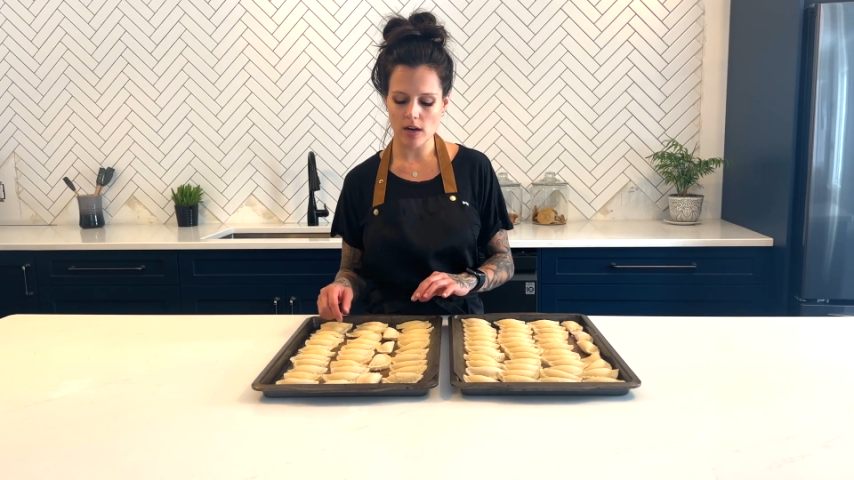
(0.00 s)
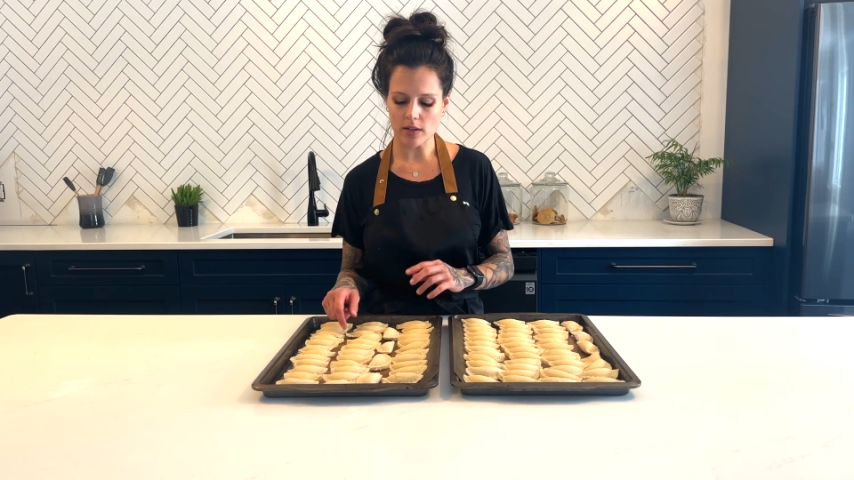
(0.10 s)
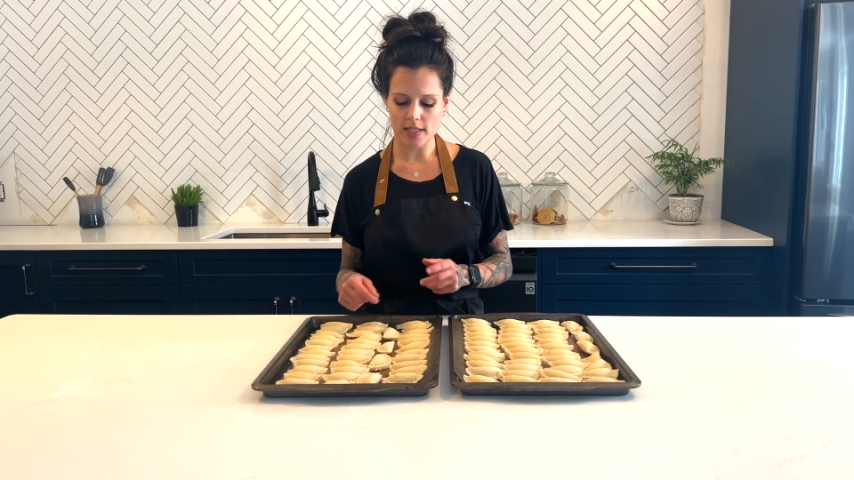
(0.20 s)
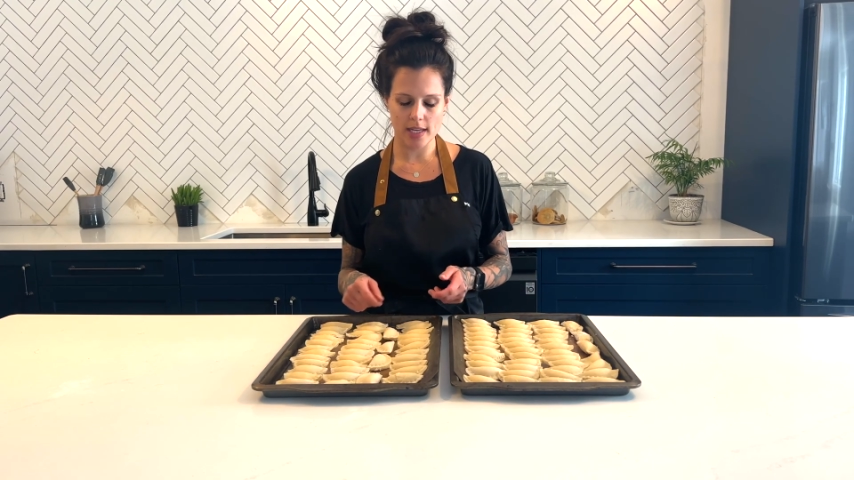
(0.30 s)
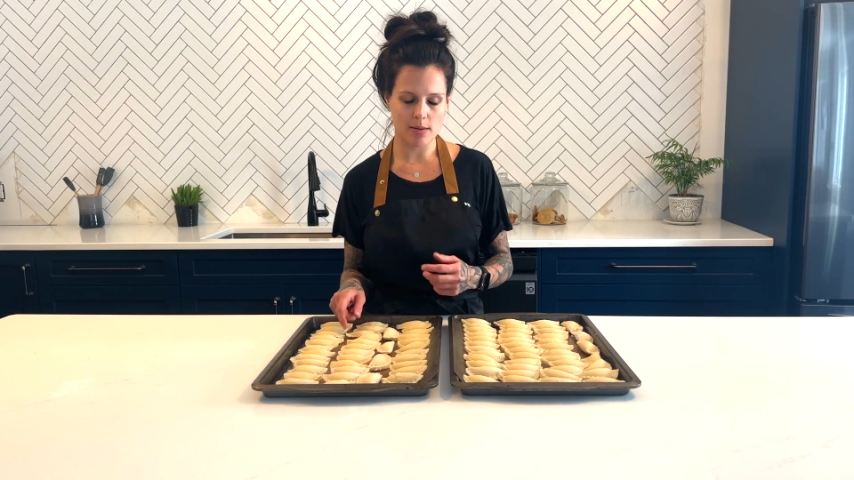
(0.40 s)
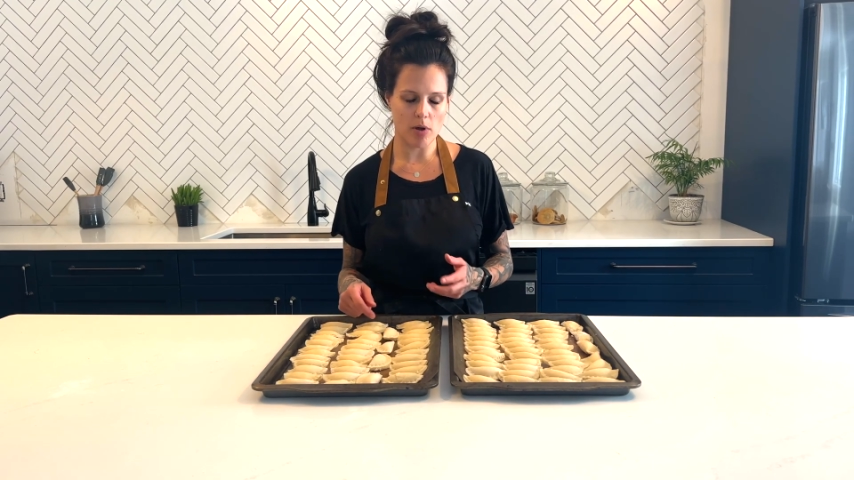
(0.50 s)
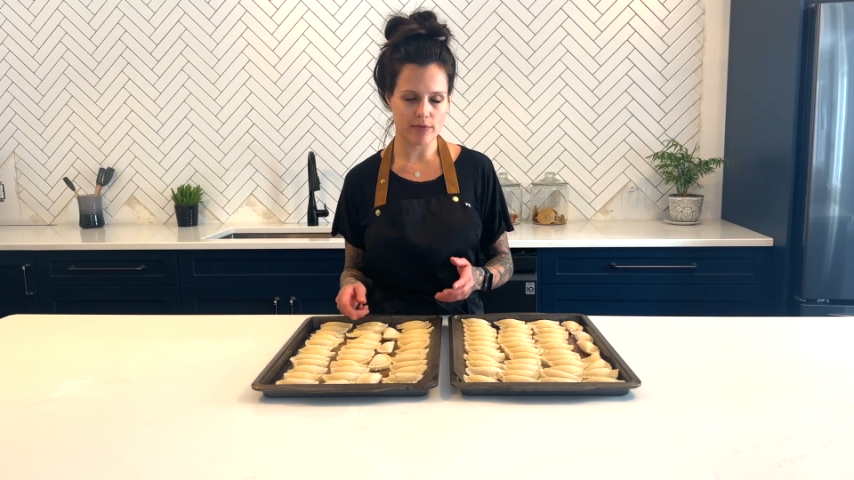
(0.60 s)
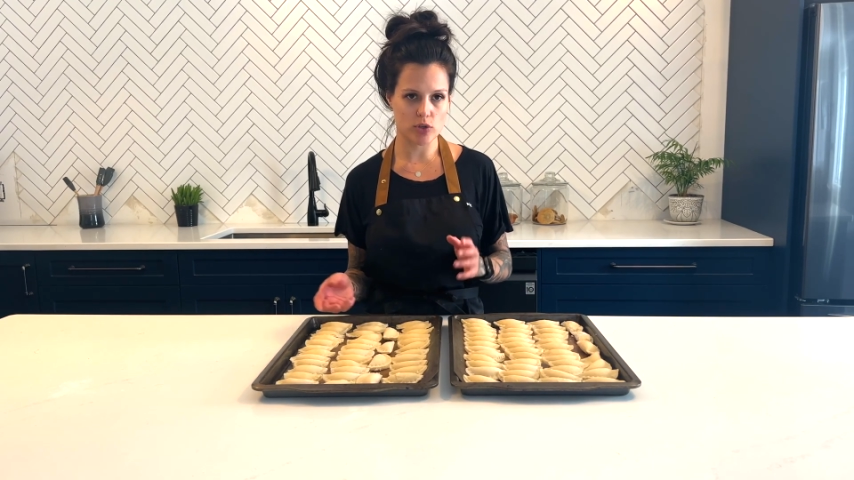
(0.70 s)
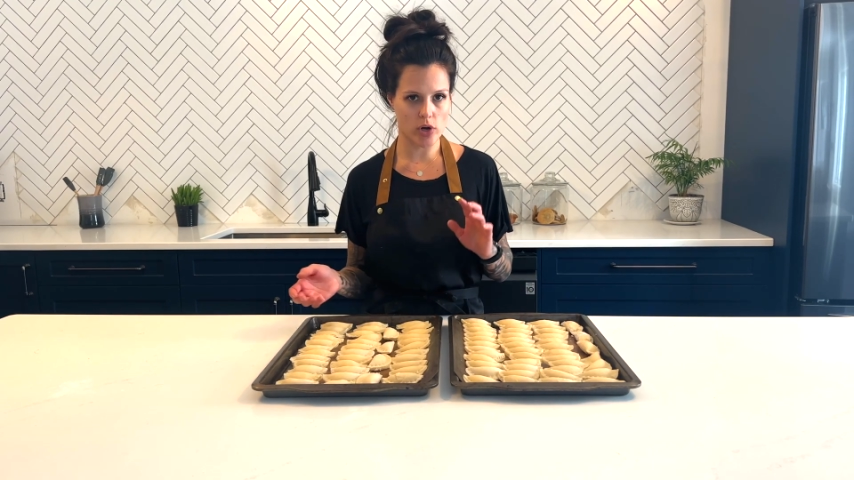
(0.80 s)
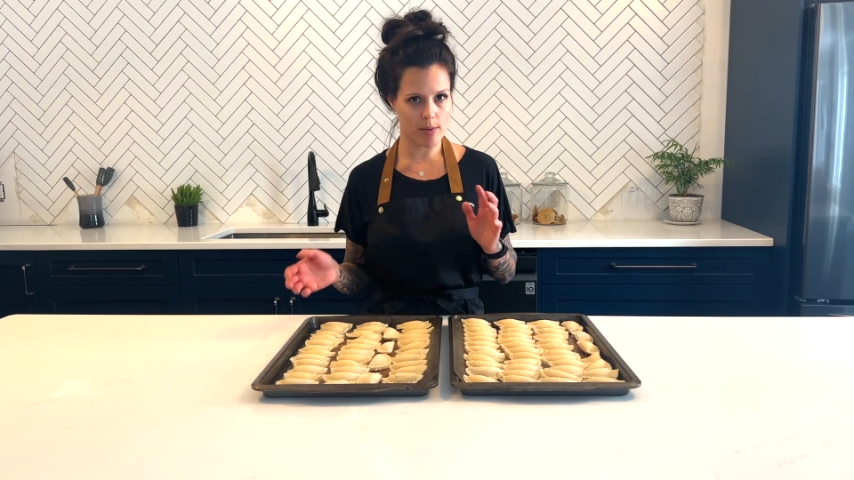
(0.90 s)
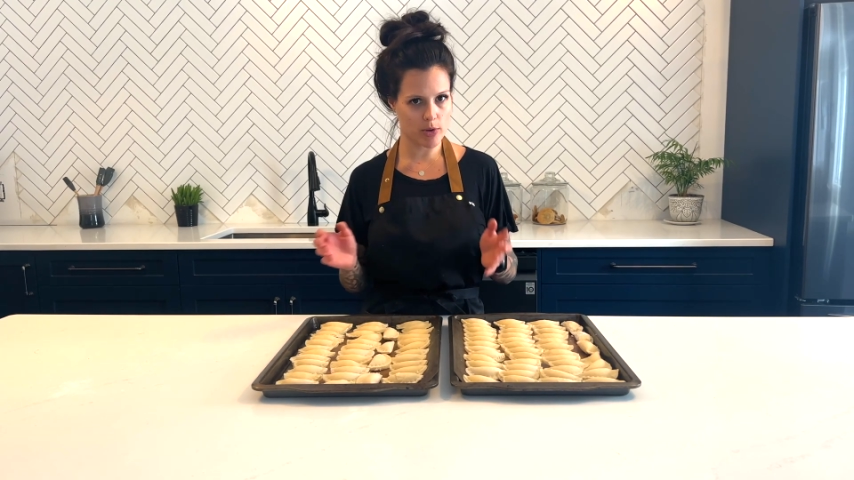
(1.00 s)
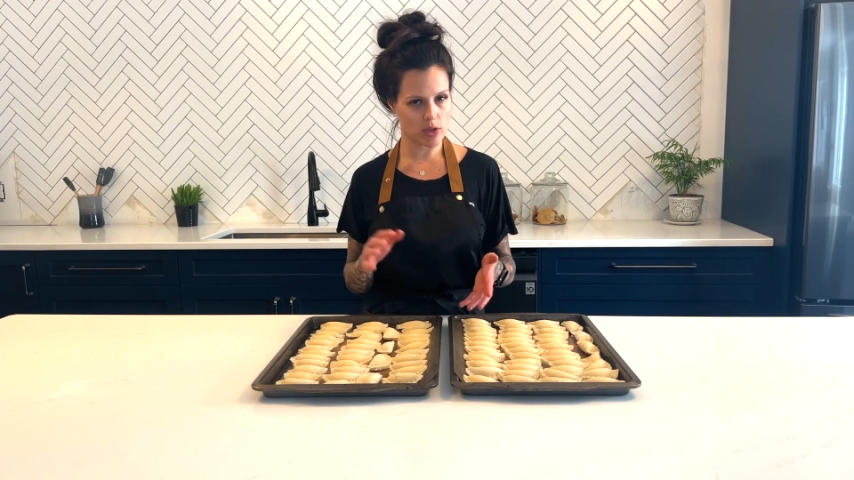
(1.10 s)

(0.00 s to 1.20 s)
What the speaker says: I'll take them off the tray and put